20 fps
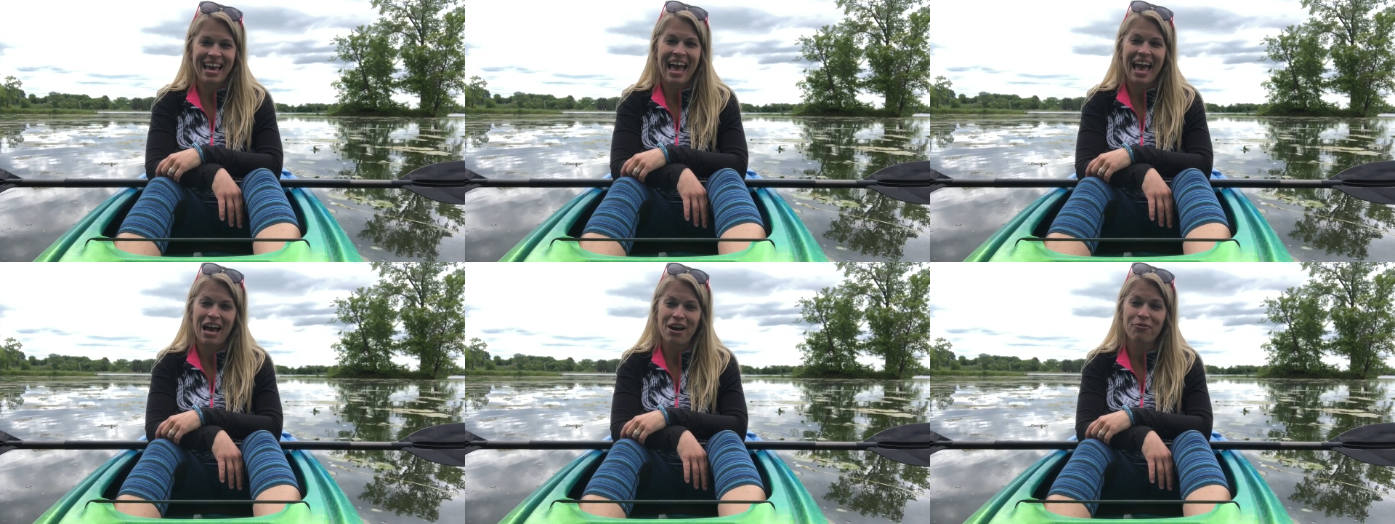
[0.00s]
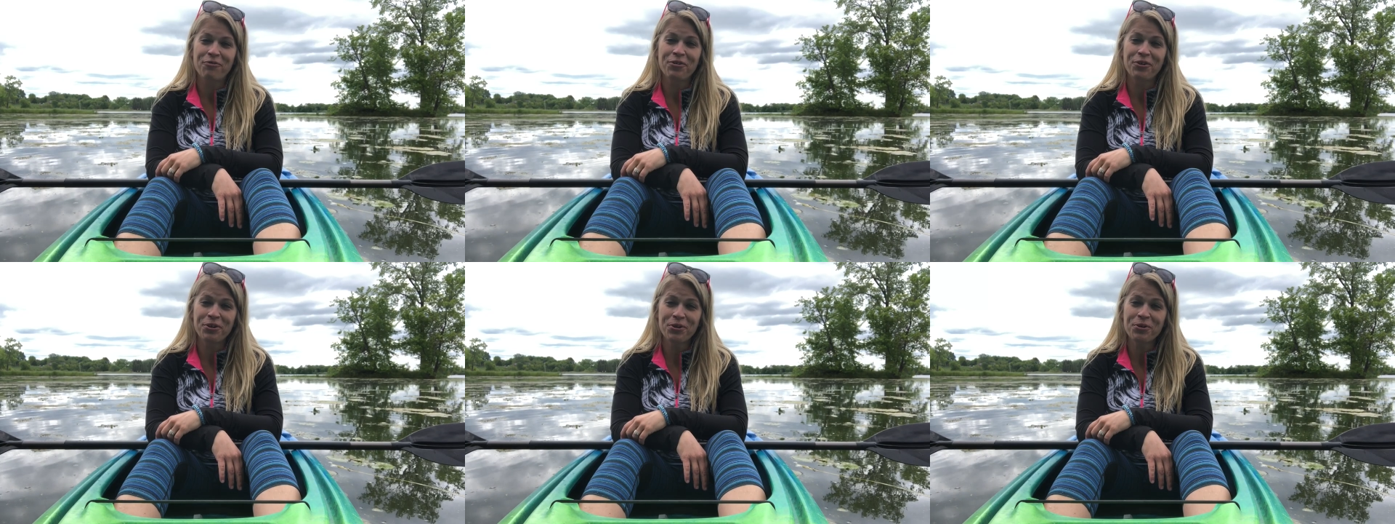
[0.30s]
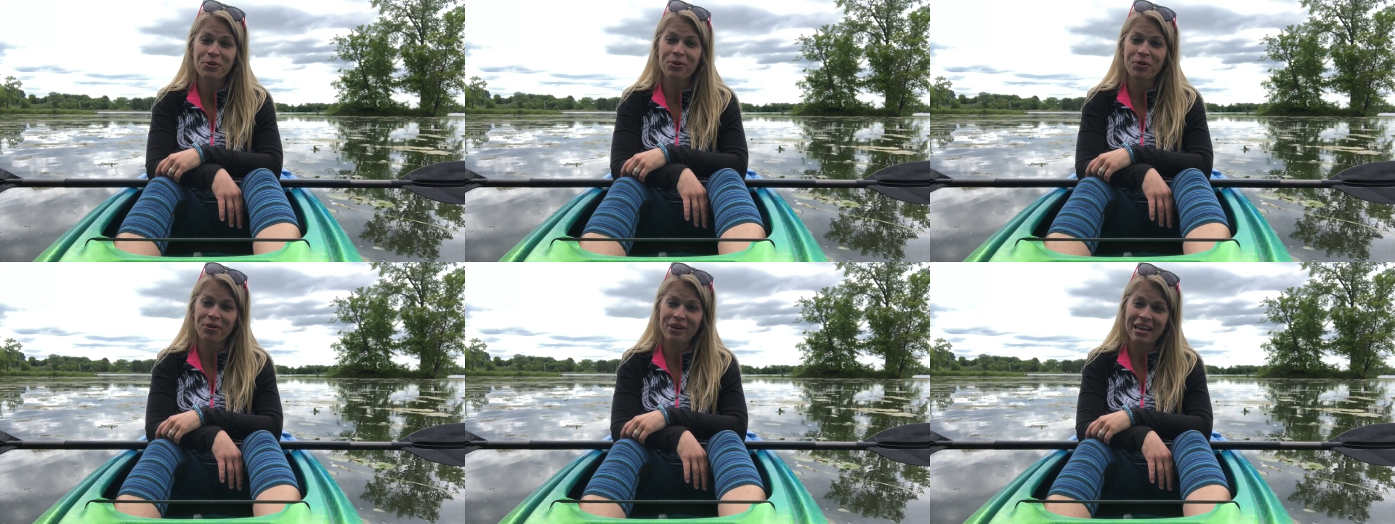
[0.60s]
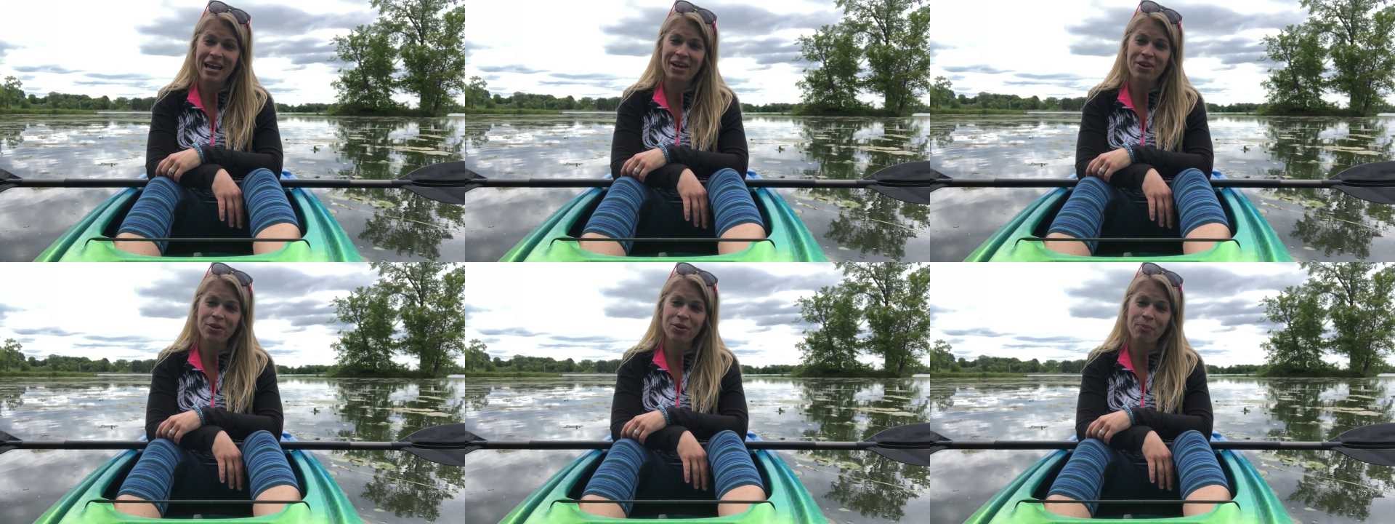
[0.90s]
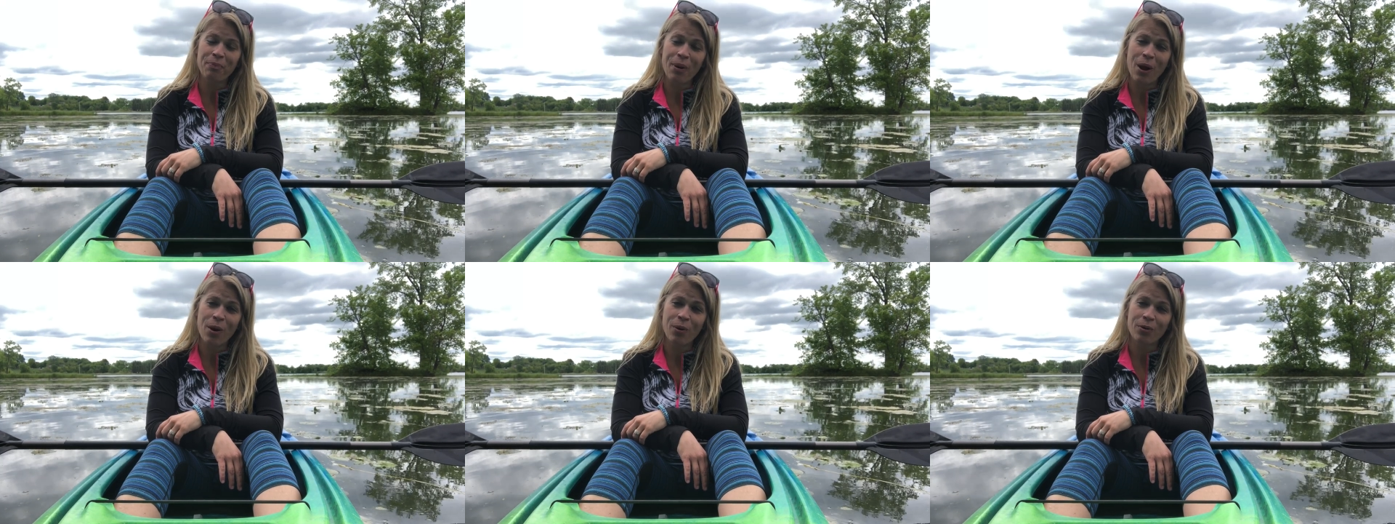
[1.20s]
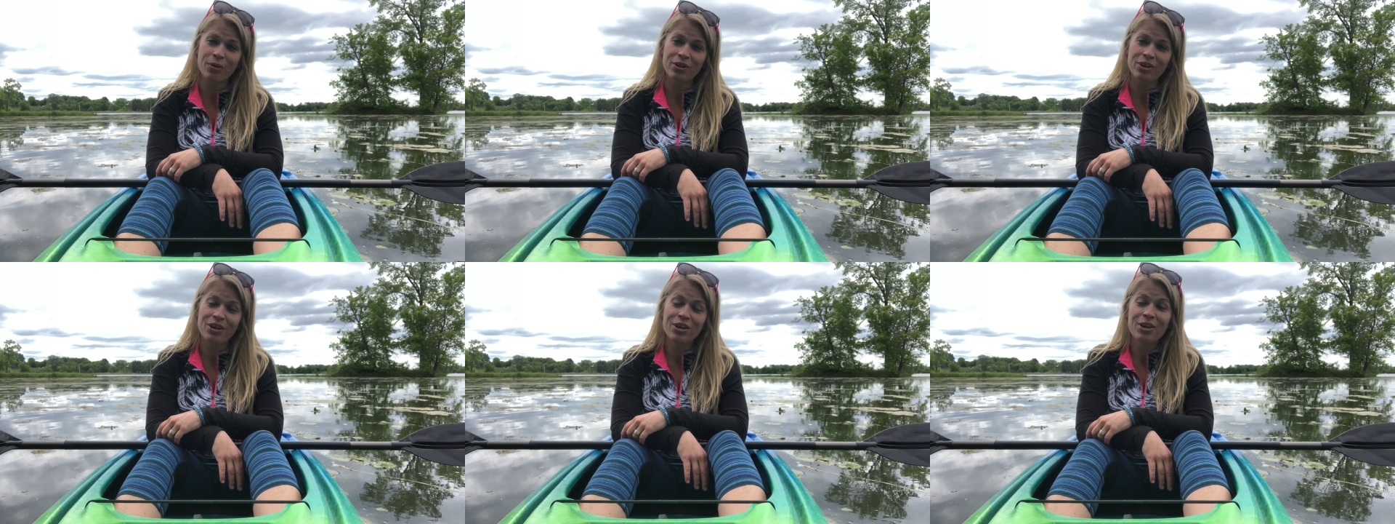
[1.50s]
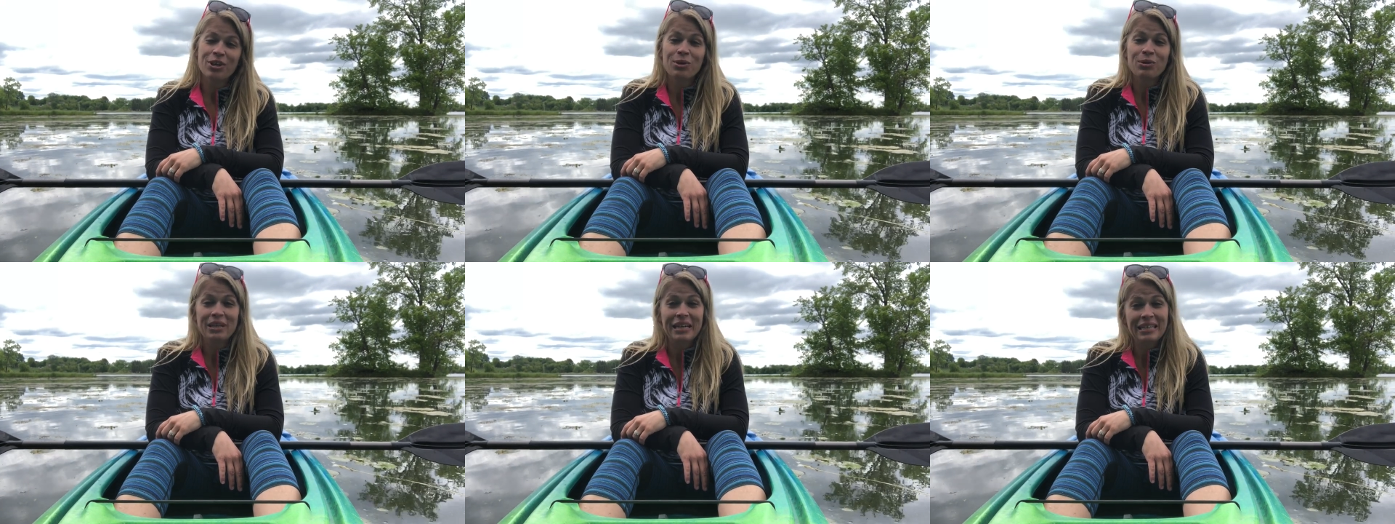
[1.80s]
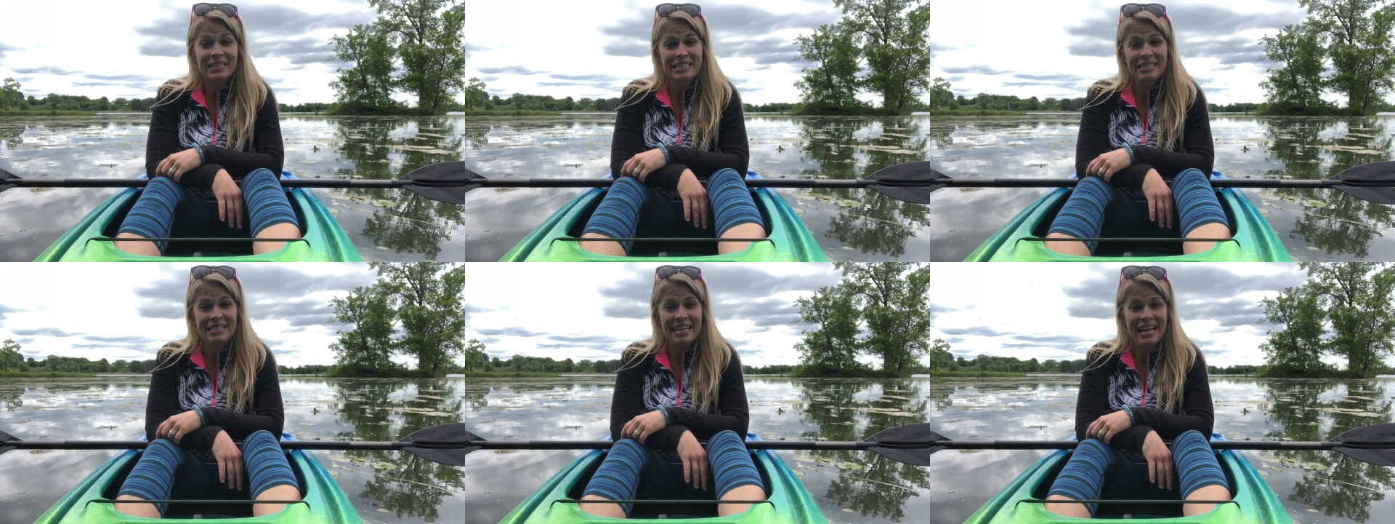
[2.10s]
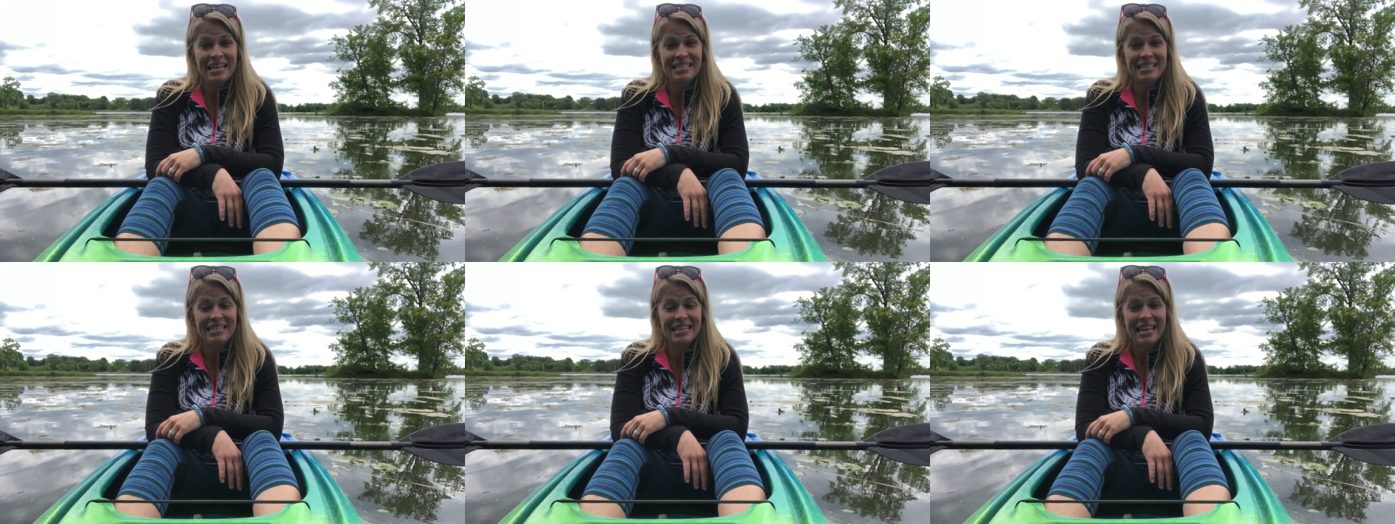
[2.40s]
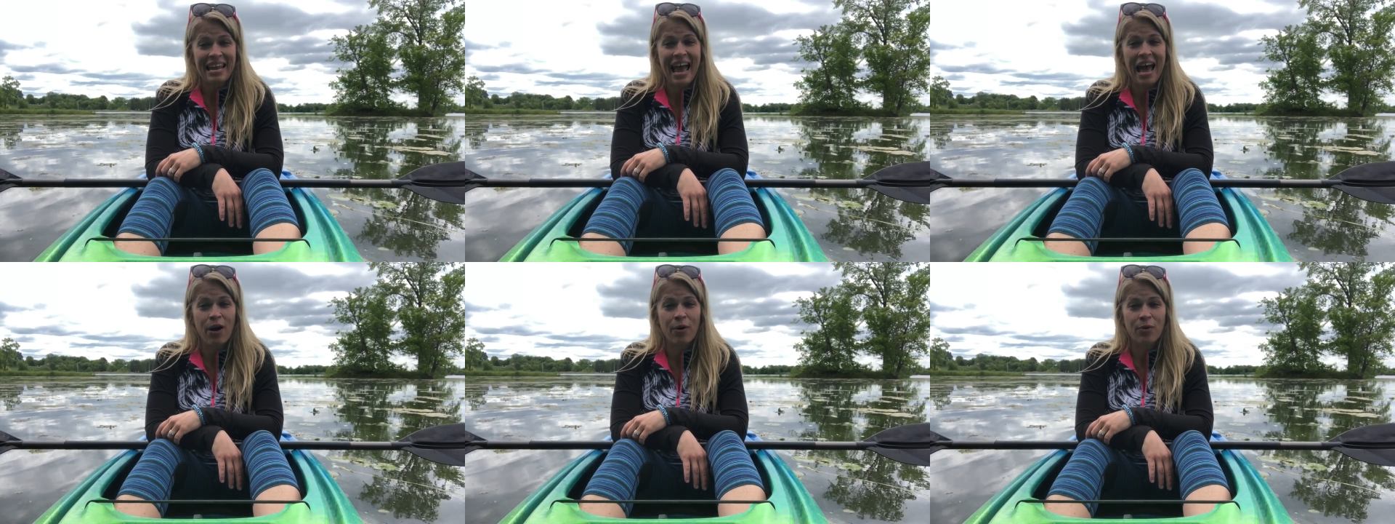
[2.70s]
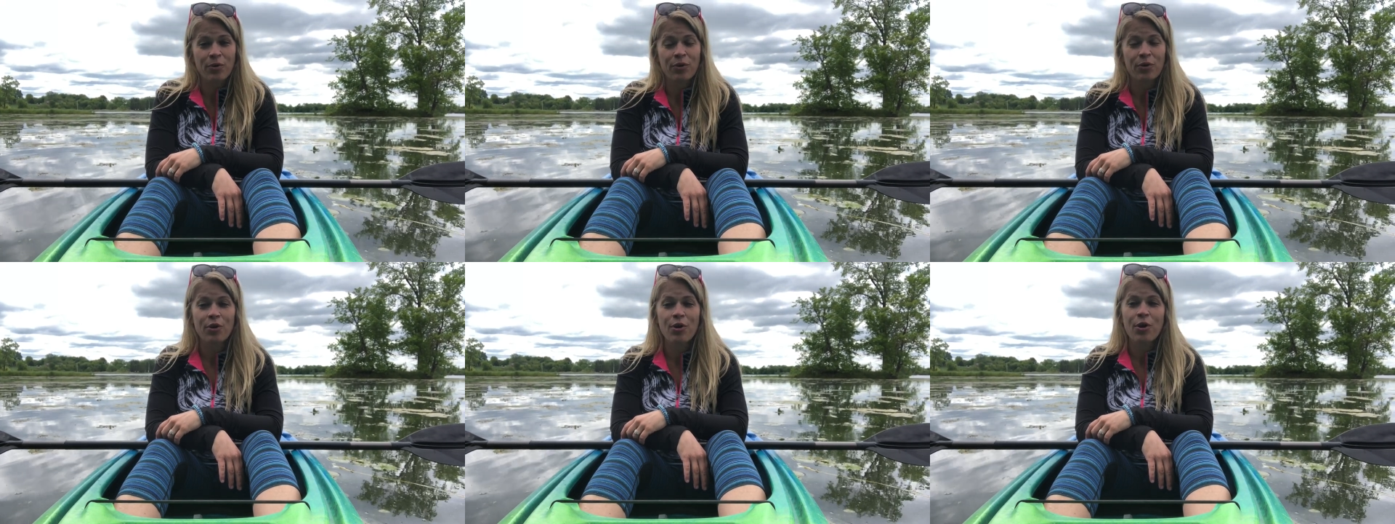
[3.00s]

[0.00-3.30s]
After you create your boat, you need to test it out.